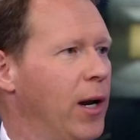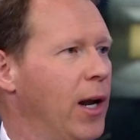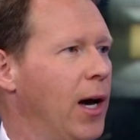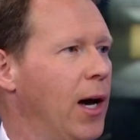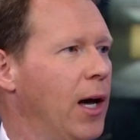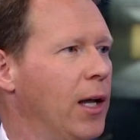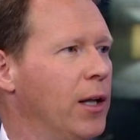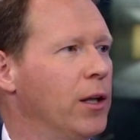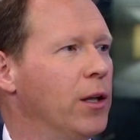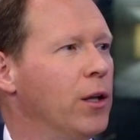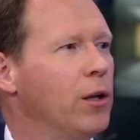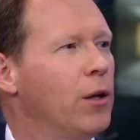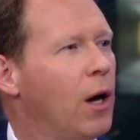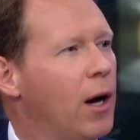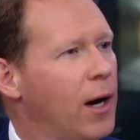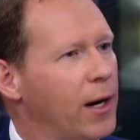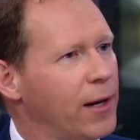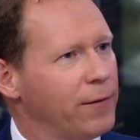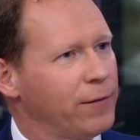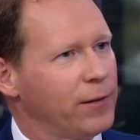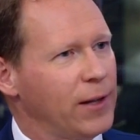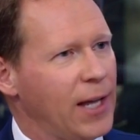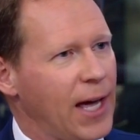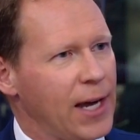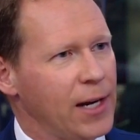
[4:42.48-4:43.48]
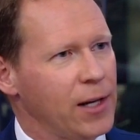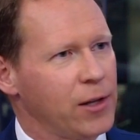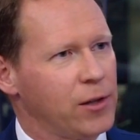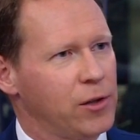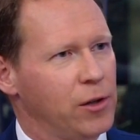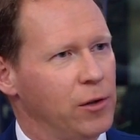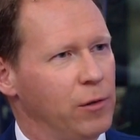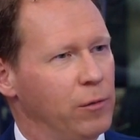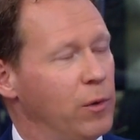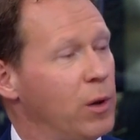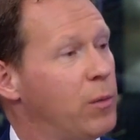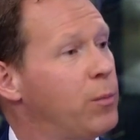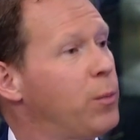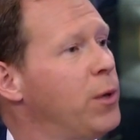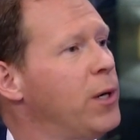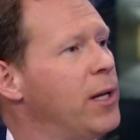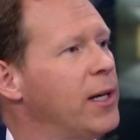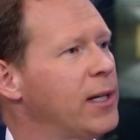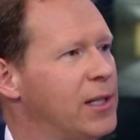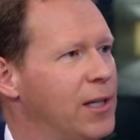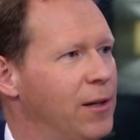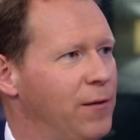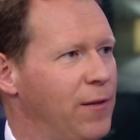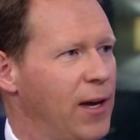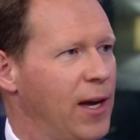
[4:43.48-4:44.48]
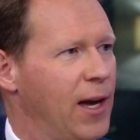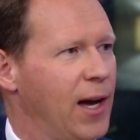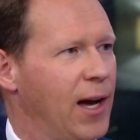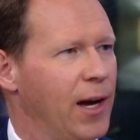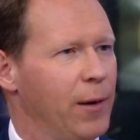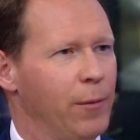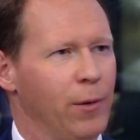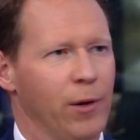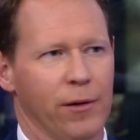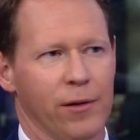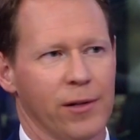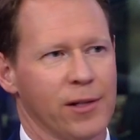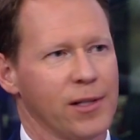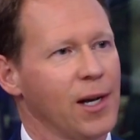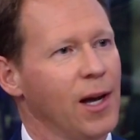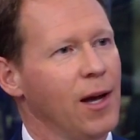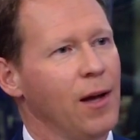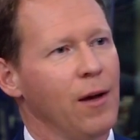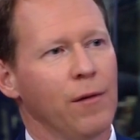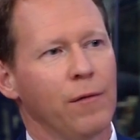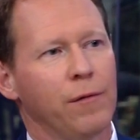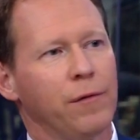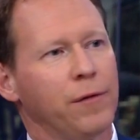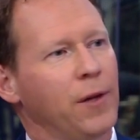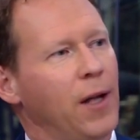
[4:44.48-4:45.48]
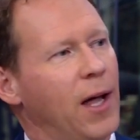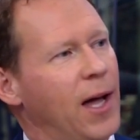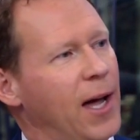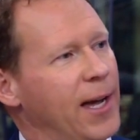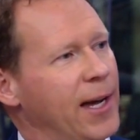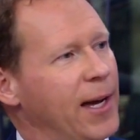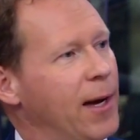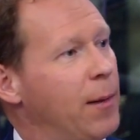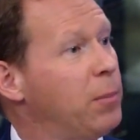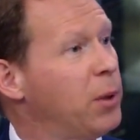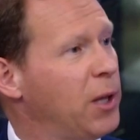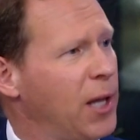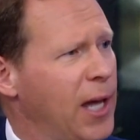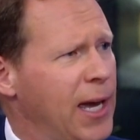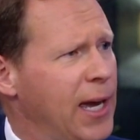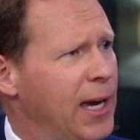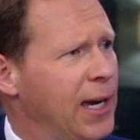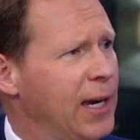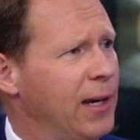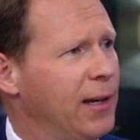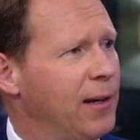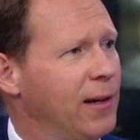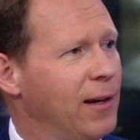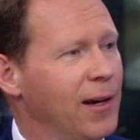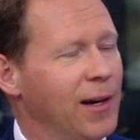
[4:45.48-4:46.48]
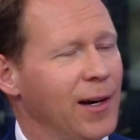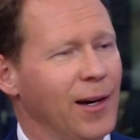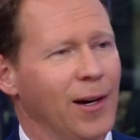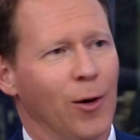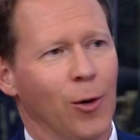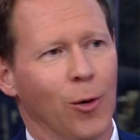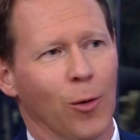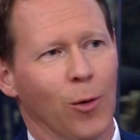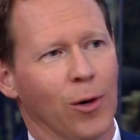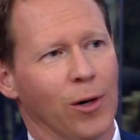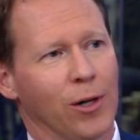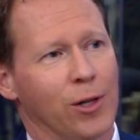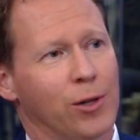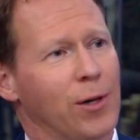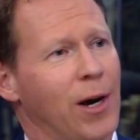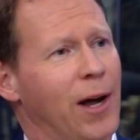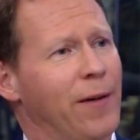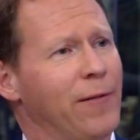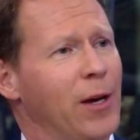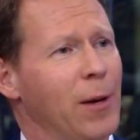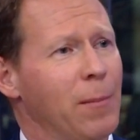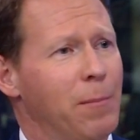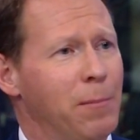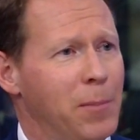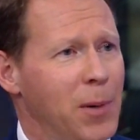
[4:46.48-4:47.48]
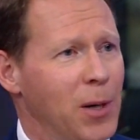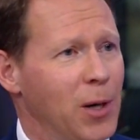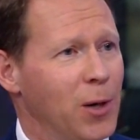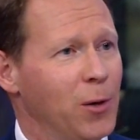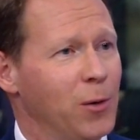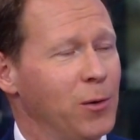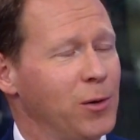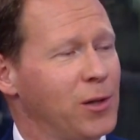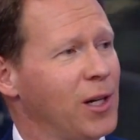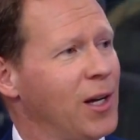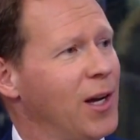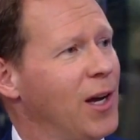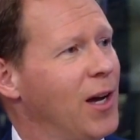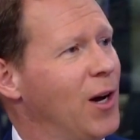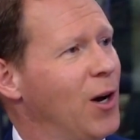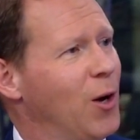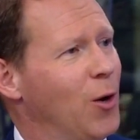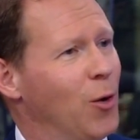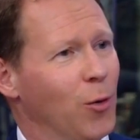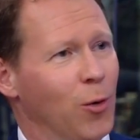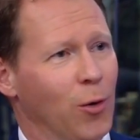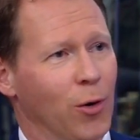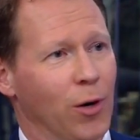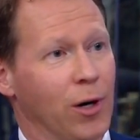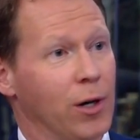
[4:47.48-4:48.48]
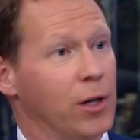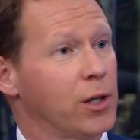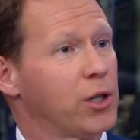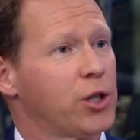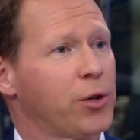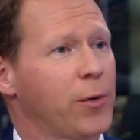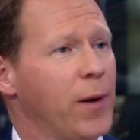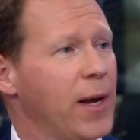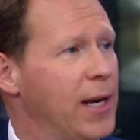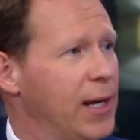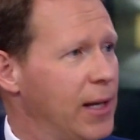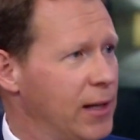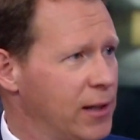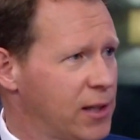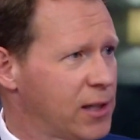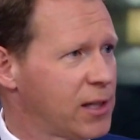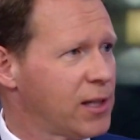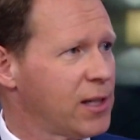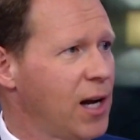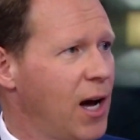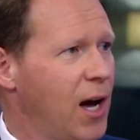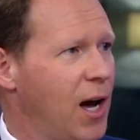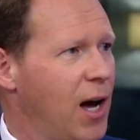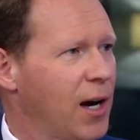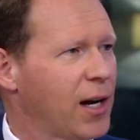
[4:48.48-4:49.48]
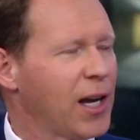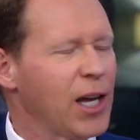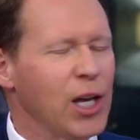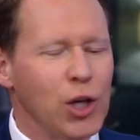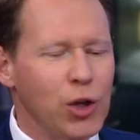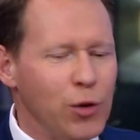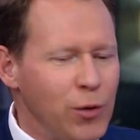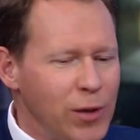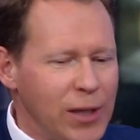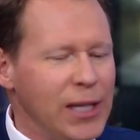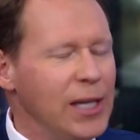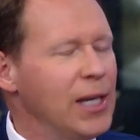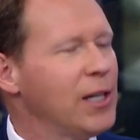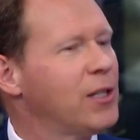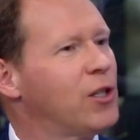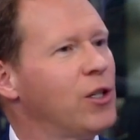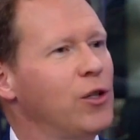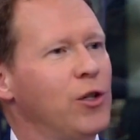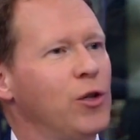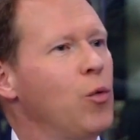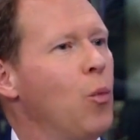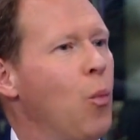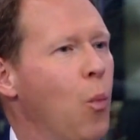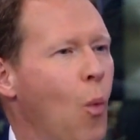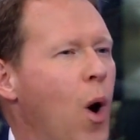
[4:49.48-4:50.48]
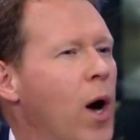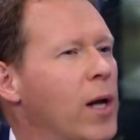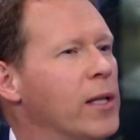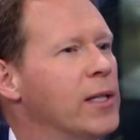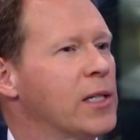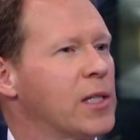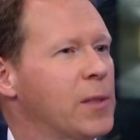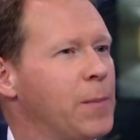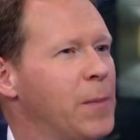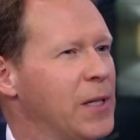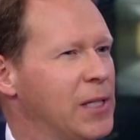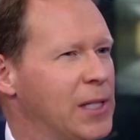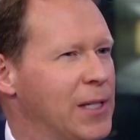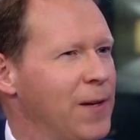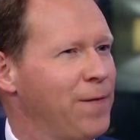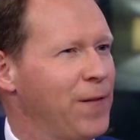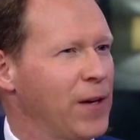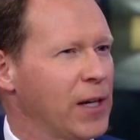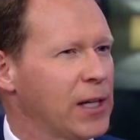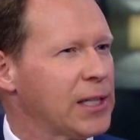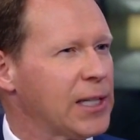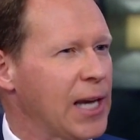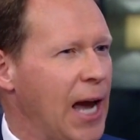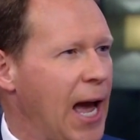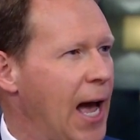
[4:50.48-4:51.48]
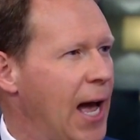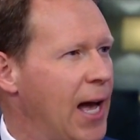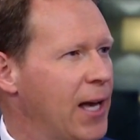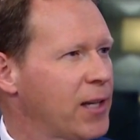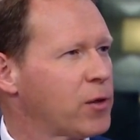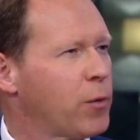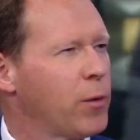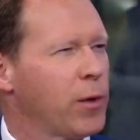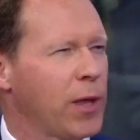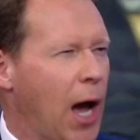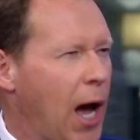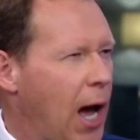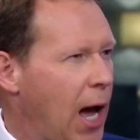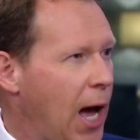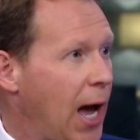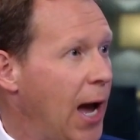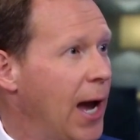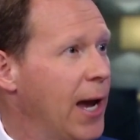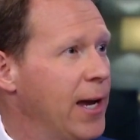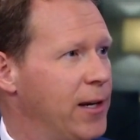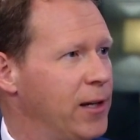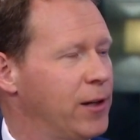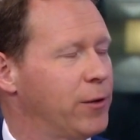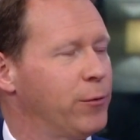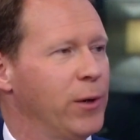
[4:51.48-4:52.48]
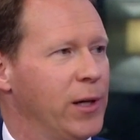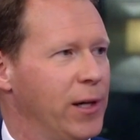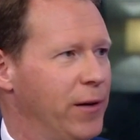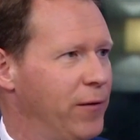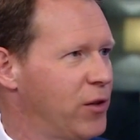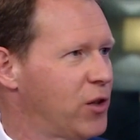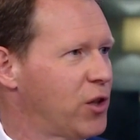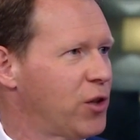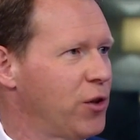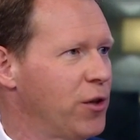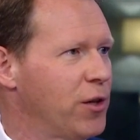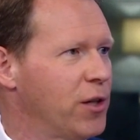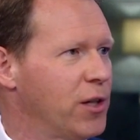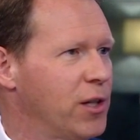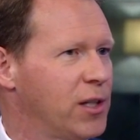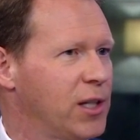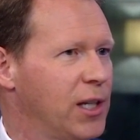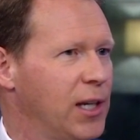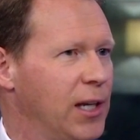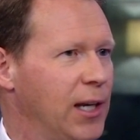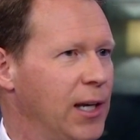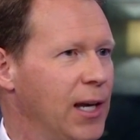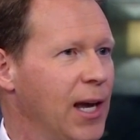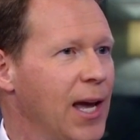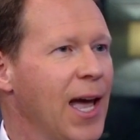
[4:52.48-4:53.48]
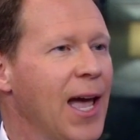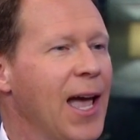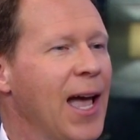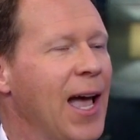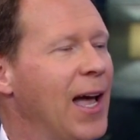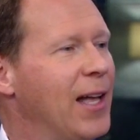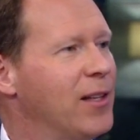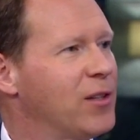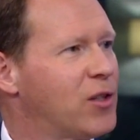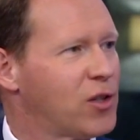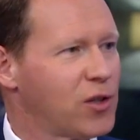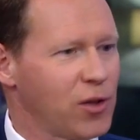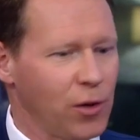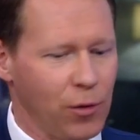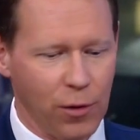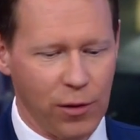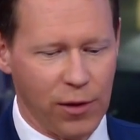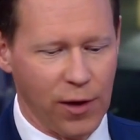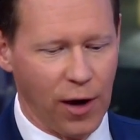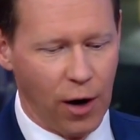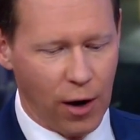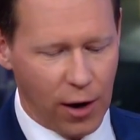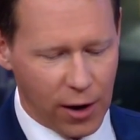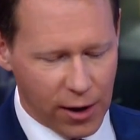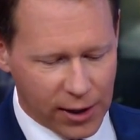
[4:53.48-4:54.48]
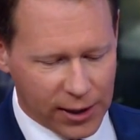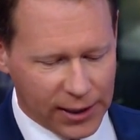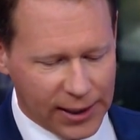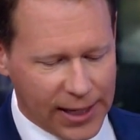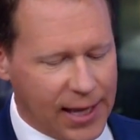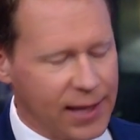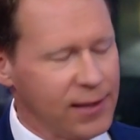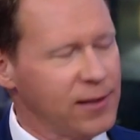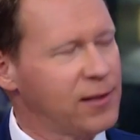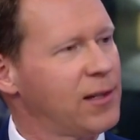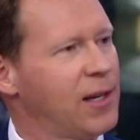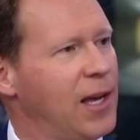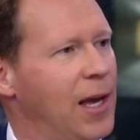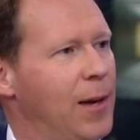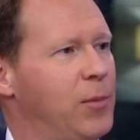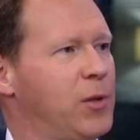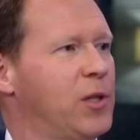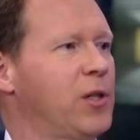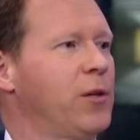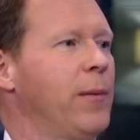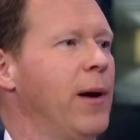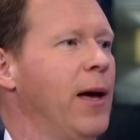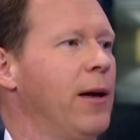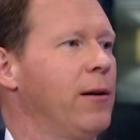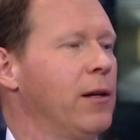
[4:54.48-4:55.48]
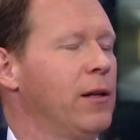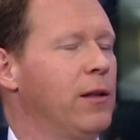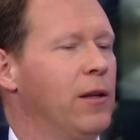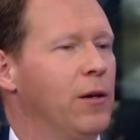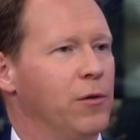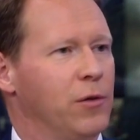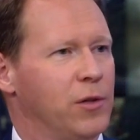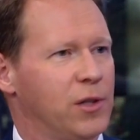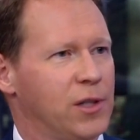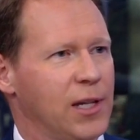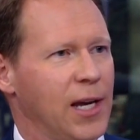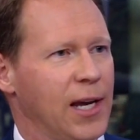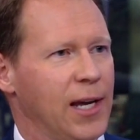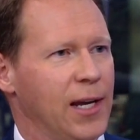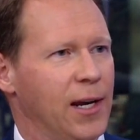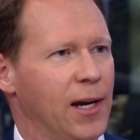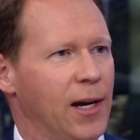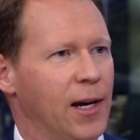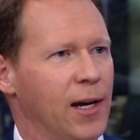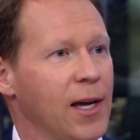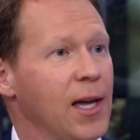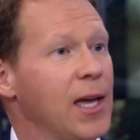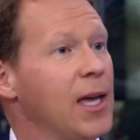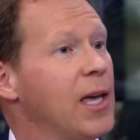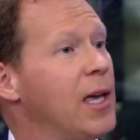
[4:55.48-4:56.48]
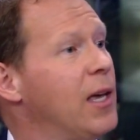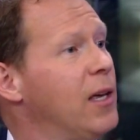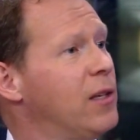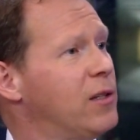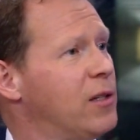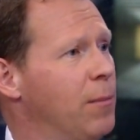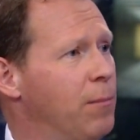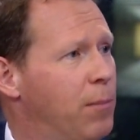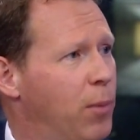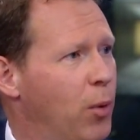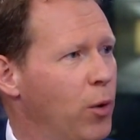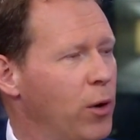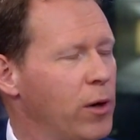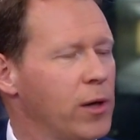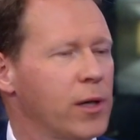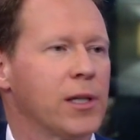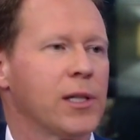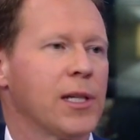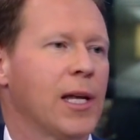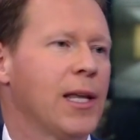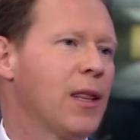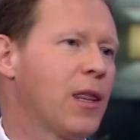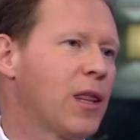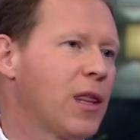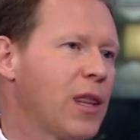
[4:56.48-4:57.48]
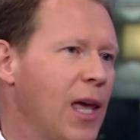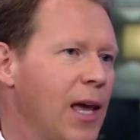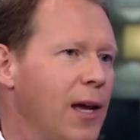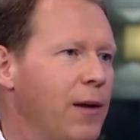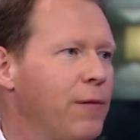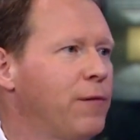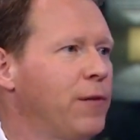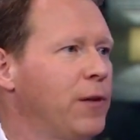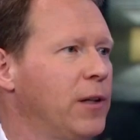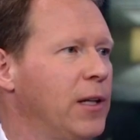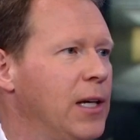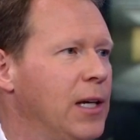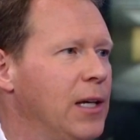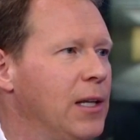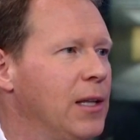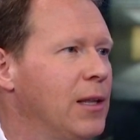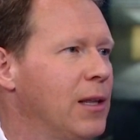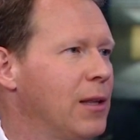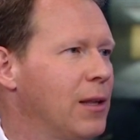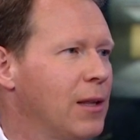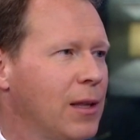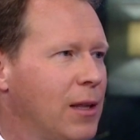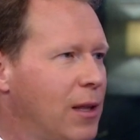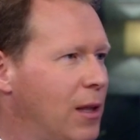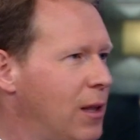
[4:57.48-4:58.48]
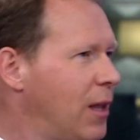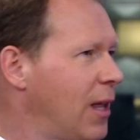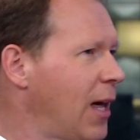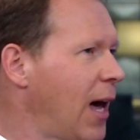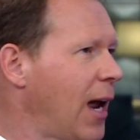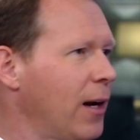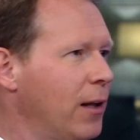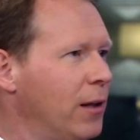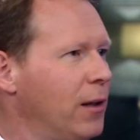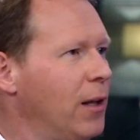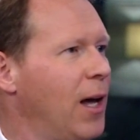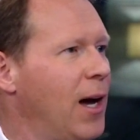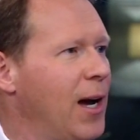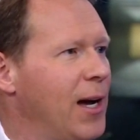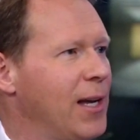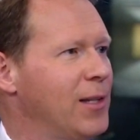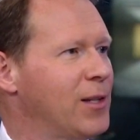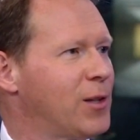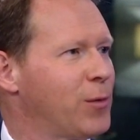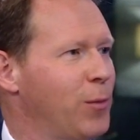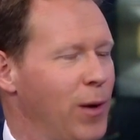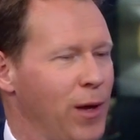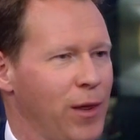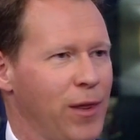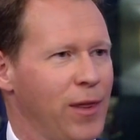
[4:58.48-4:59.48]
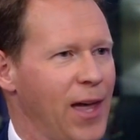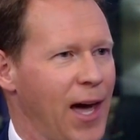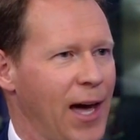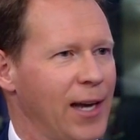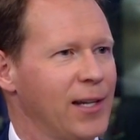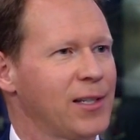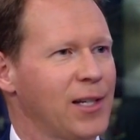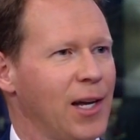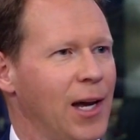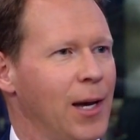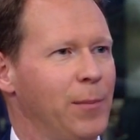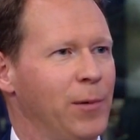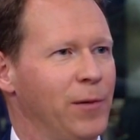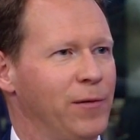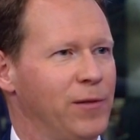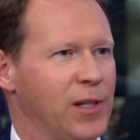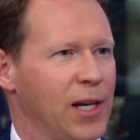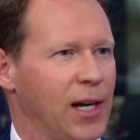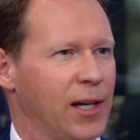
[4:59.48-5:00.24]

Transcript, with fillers: it a lot of latitude. With predictive AI, whether it's flying a plane or driving a boat or trading stock, you needed to do one specific task with a high degree of certainty. And so the hard landscape surrounding those data is important, and thankfully that aligns with that type of